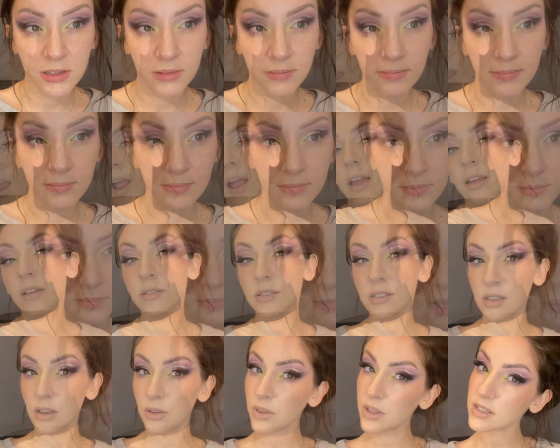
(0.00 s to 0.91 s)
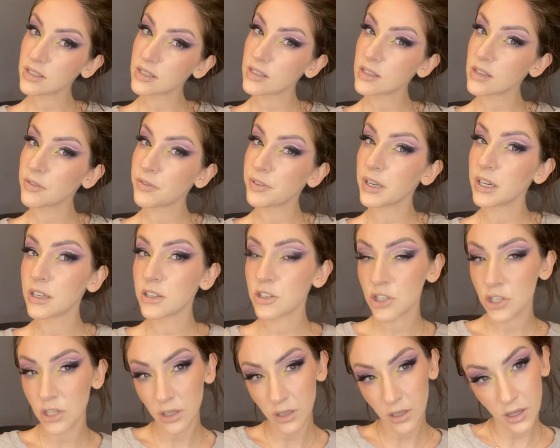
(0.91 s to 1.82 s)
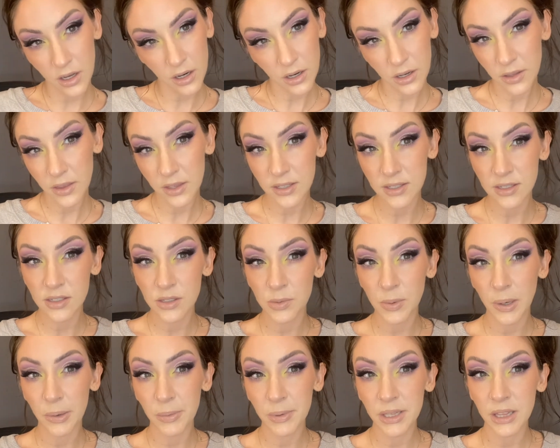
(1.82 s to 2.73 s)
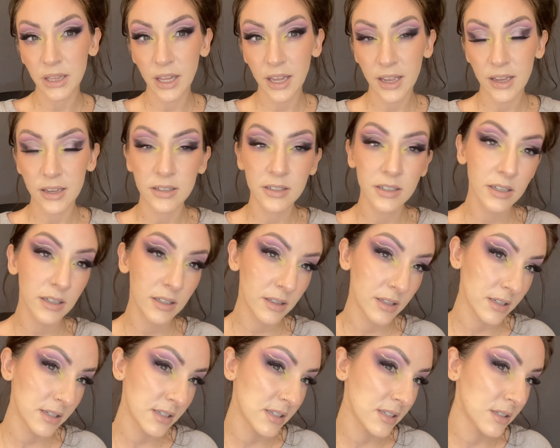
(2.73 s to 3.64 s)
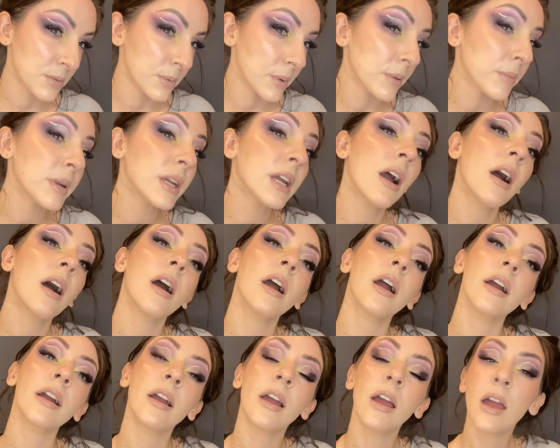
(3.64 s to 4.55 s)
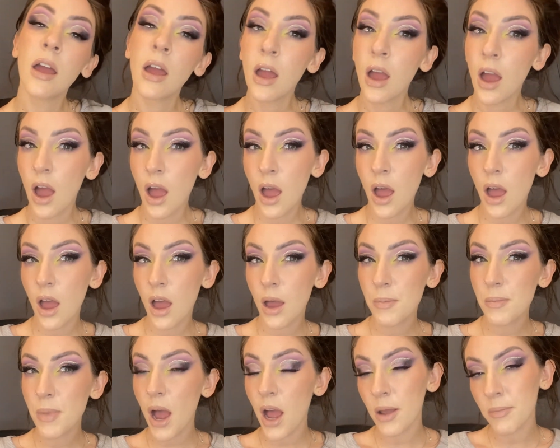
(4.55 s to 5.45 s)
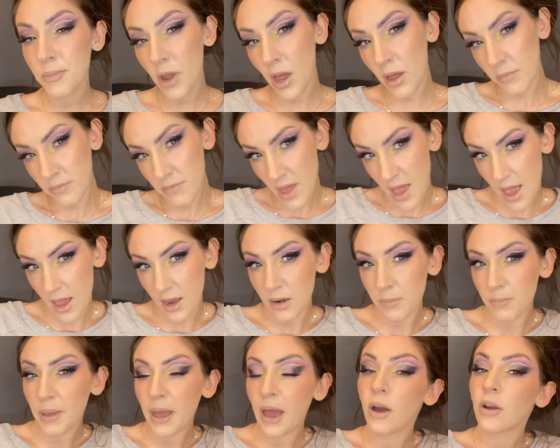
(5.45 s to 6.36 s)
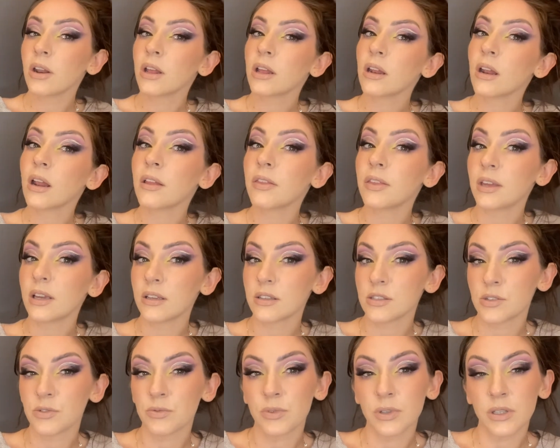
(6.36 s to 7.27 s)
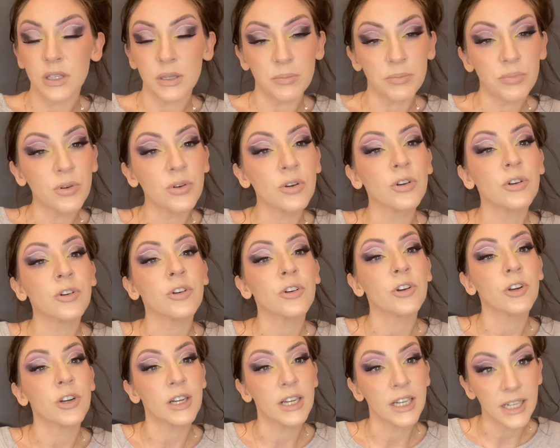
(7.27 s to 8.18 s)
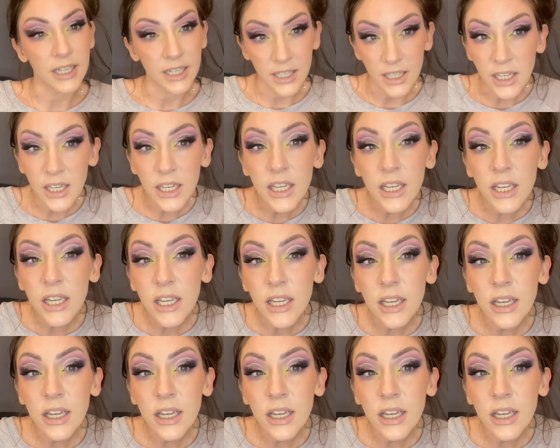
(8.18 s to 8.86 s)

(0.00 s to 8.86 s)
All right, so this is the finished look. This is where we landed. This is where we are. I'm not mad about it. I think it's really pretty.